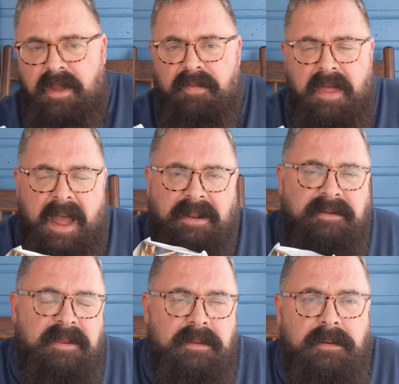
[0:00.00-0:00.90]
get
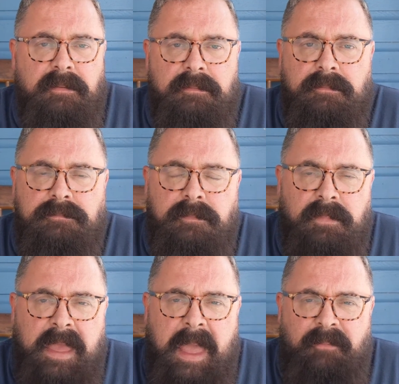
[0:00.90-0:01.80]
that
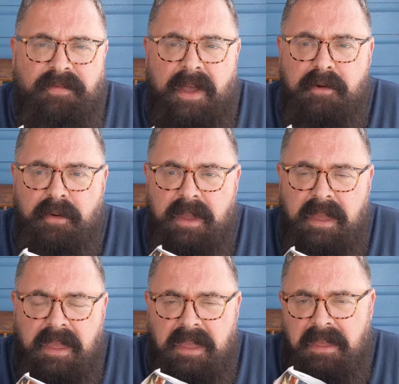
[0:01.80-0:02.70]

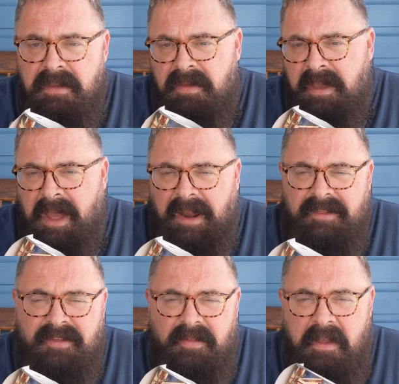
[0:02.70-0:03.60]
campfirey, kind
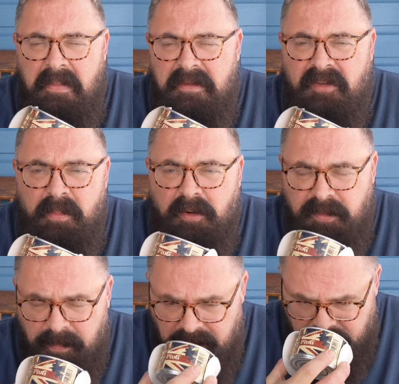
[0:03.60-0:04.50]
of slightly
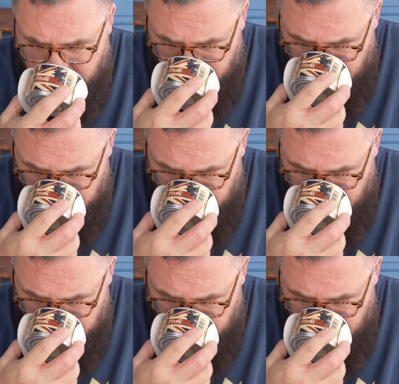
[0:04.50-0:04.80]
smoked meat,